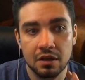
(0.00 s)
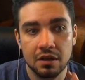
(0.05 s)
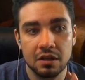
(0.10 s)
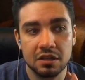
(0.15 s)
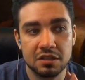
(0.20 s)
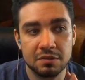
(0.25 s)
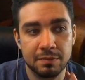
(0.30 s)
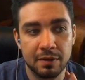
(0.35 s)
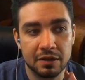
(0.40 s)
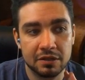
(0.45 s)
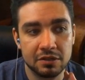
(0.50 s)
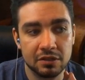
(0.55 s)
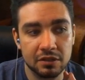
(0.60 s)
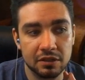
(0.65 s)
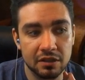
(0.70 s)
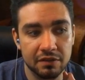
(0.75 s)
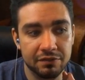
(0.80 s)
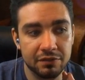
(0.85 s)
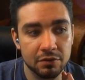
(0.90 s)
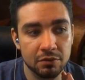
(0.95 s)

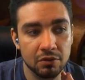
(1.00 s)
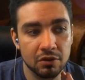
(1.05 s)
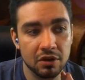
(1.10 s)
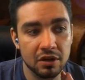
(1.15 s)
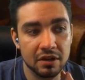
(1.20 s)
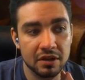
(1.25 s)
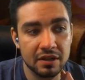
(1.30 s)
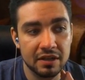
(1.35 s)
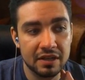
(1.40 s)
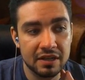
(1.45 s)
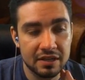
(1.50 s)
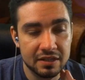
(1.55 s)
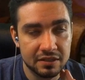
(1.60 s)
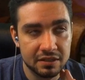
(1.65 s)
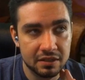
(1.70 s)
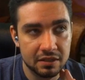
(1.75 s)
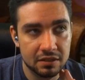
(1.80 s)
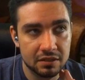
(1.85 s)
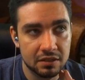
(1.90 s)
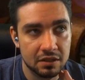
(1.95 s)
especially if you are an
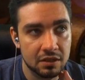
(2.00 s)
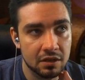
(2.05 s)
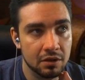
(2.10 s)
Izzet,